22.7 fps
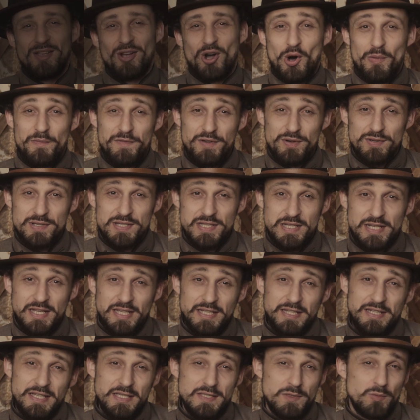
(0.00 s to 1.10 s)
Obviously,
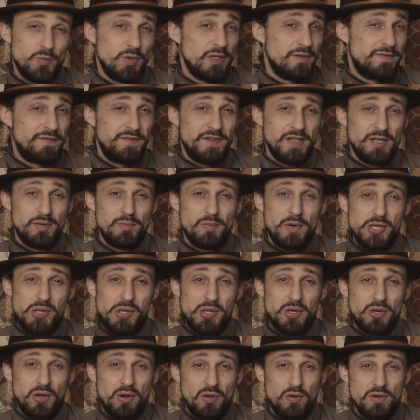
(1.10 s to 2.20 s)
this will feel much
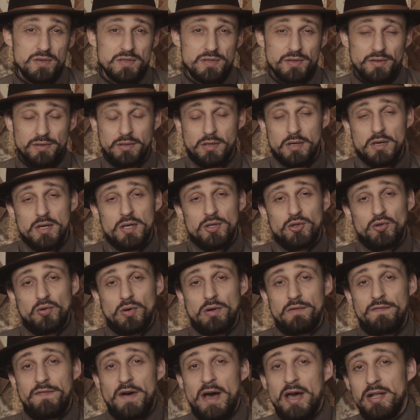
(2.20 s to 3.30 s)
closer to a
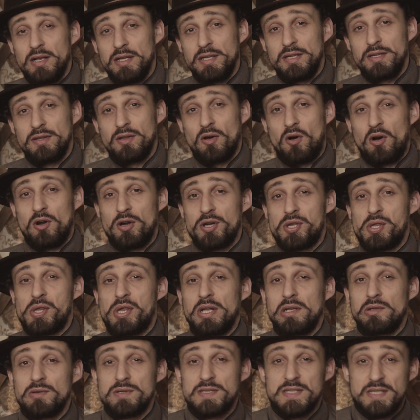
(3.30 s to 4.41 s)
violin or
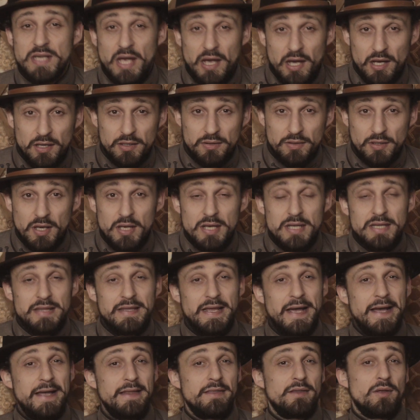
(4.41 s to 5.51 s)
cello sound
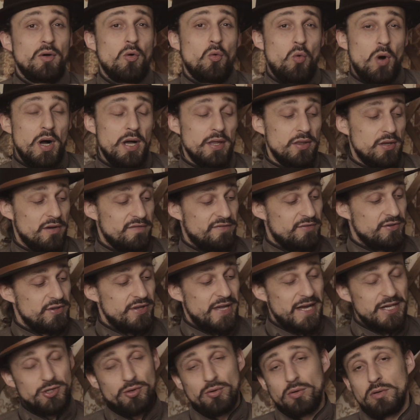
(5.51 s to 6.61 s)
than one of a
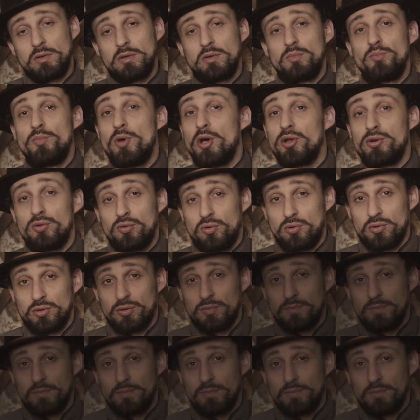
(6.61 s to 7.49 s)
natural Morin Huur.